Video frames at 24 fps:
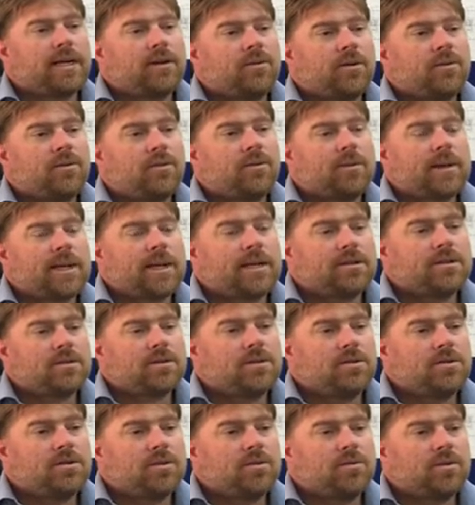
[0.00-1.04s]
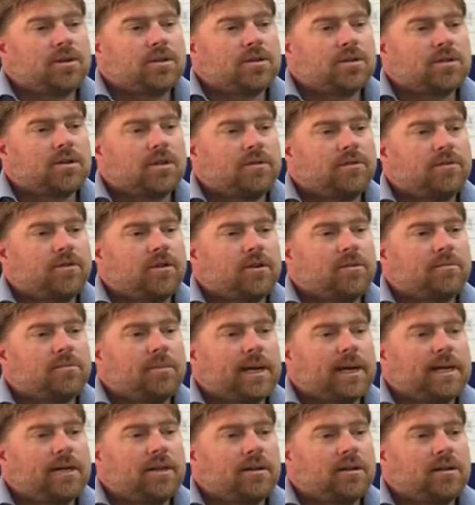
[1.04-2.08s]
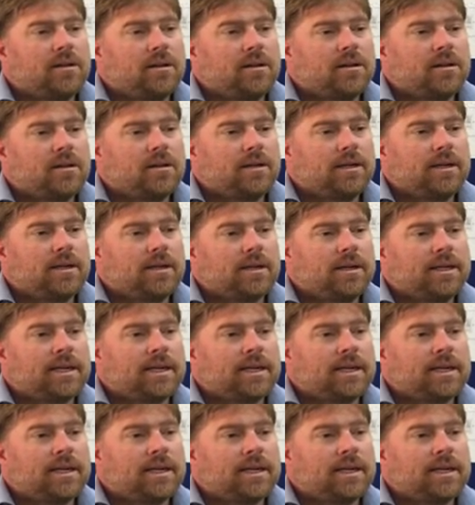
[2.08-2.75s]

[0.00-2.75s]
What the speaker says: what we managed to do was convert manual